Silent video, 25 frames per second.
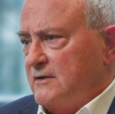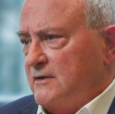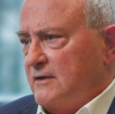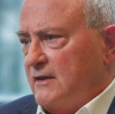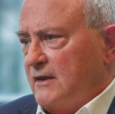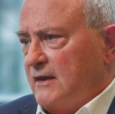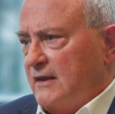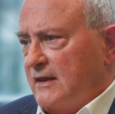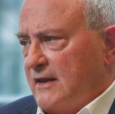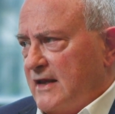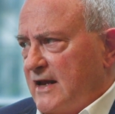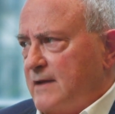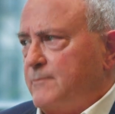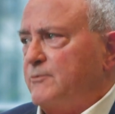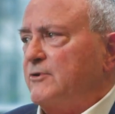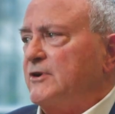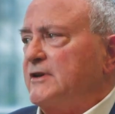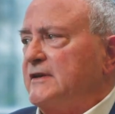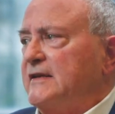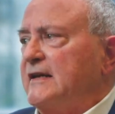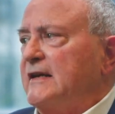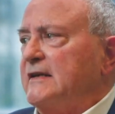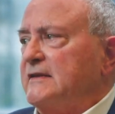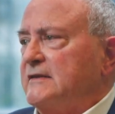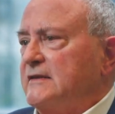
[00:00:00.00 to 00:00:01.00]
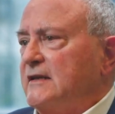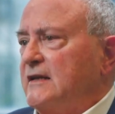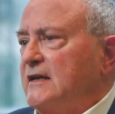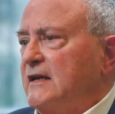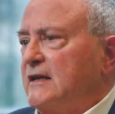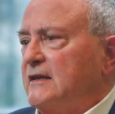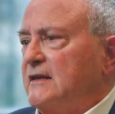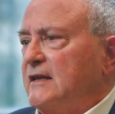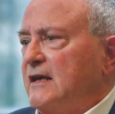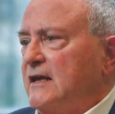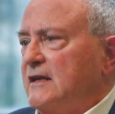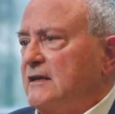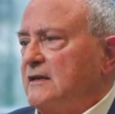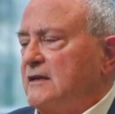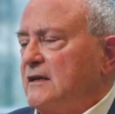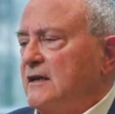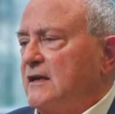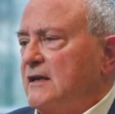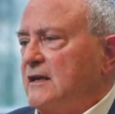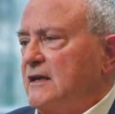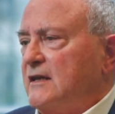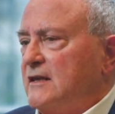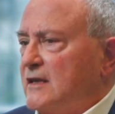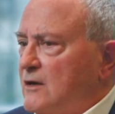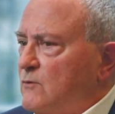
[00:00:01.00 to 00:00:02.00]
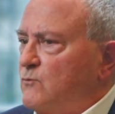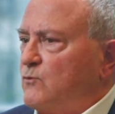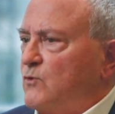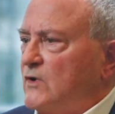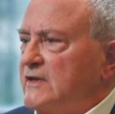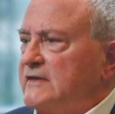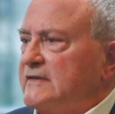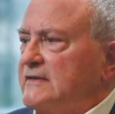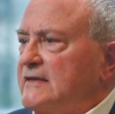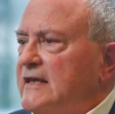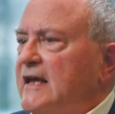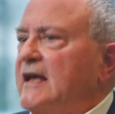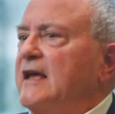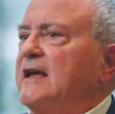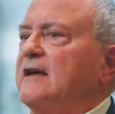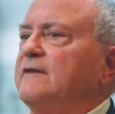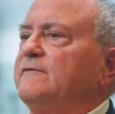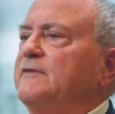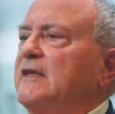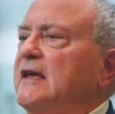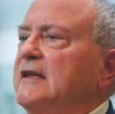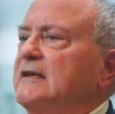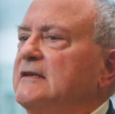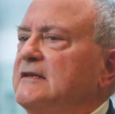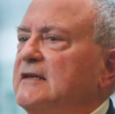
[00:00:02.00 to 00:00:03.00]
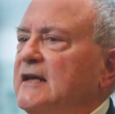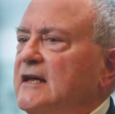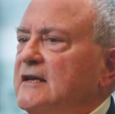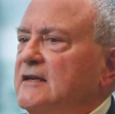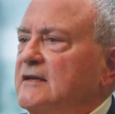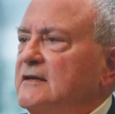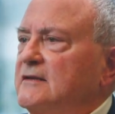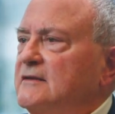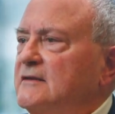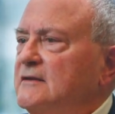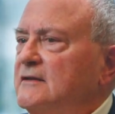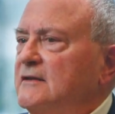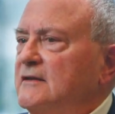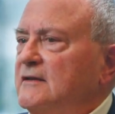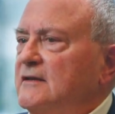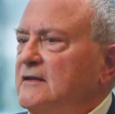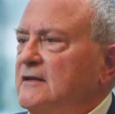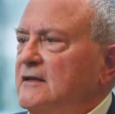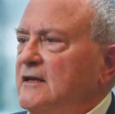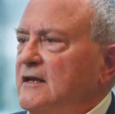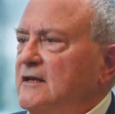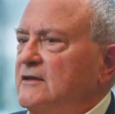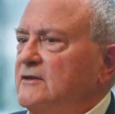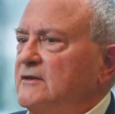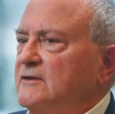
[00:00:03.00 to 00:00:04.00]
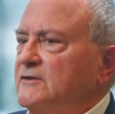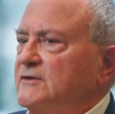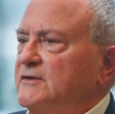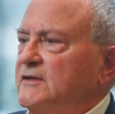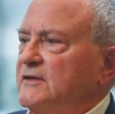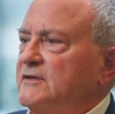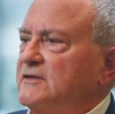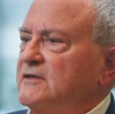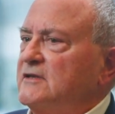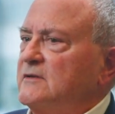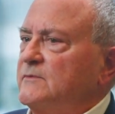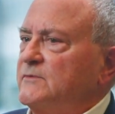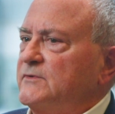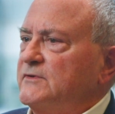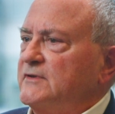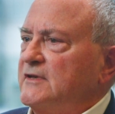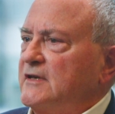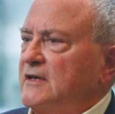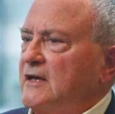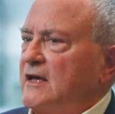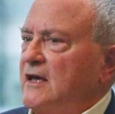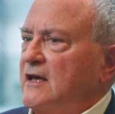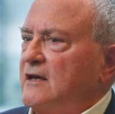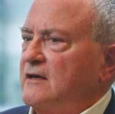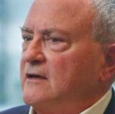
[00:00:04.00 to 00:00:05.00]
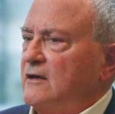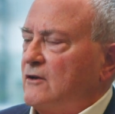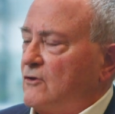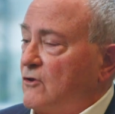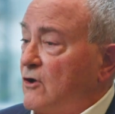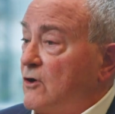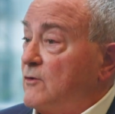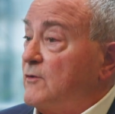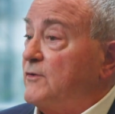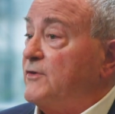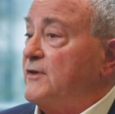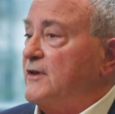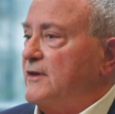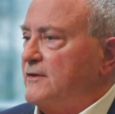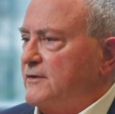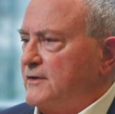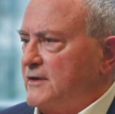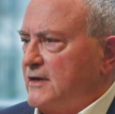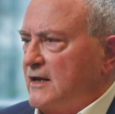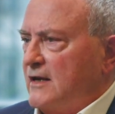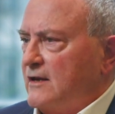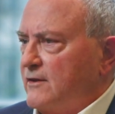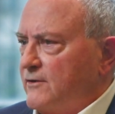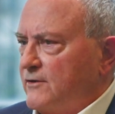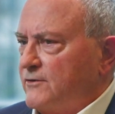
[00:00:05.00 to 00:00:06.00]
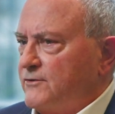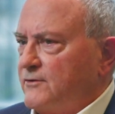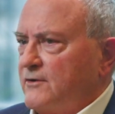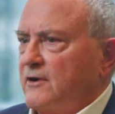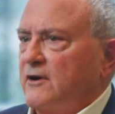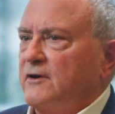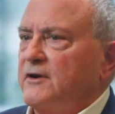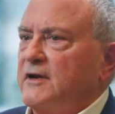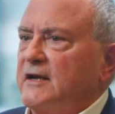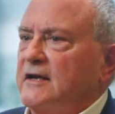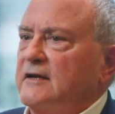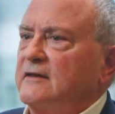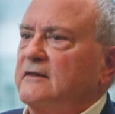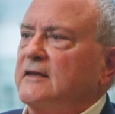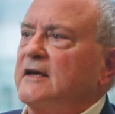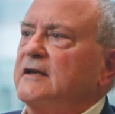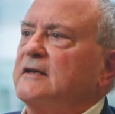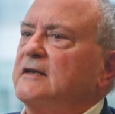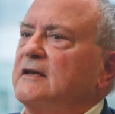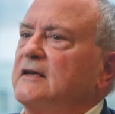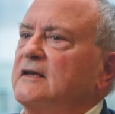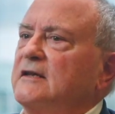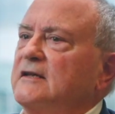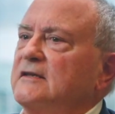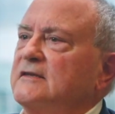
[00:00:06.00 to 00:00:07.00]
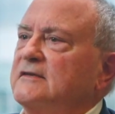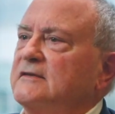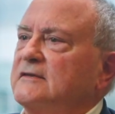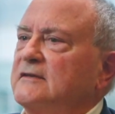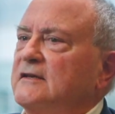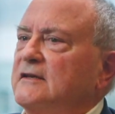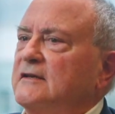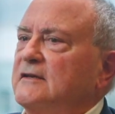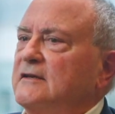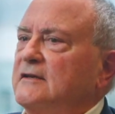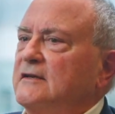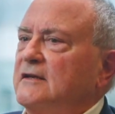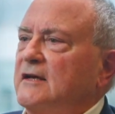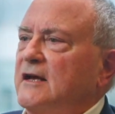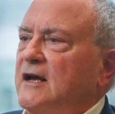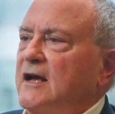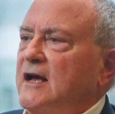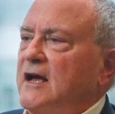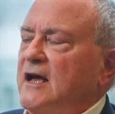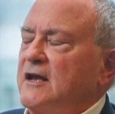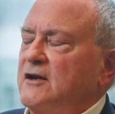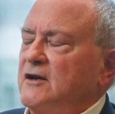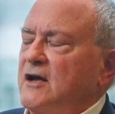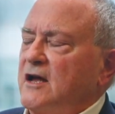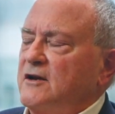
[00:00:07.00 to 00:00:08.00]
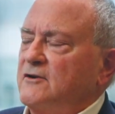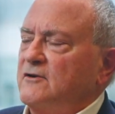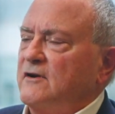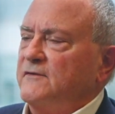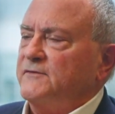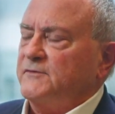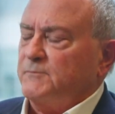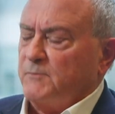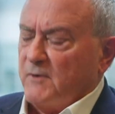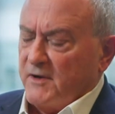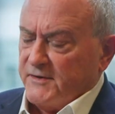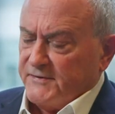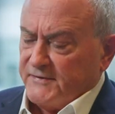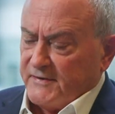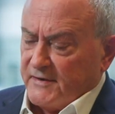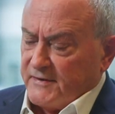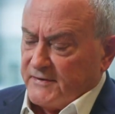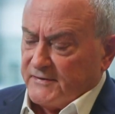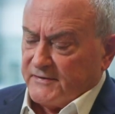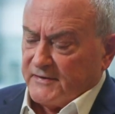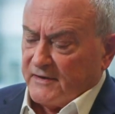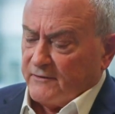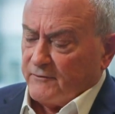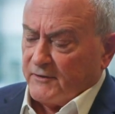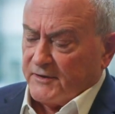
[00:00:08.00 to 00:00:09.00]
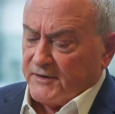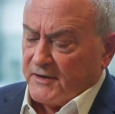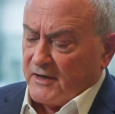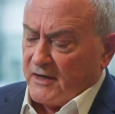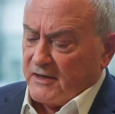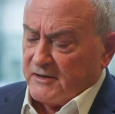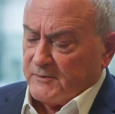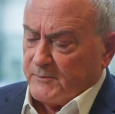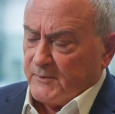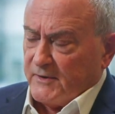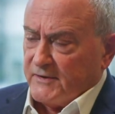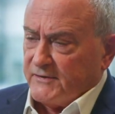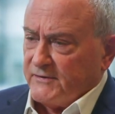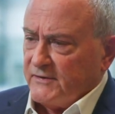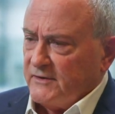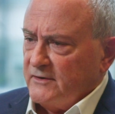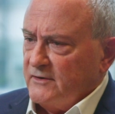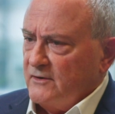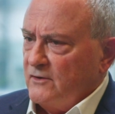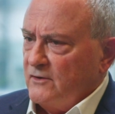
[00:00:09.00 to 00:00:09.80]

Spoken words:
labor it takes to get that done. And then once they have that data in their systems, along with the other data that they're already collecting, it's, I know I've probably said this several times, but it's,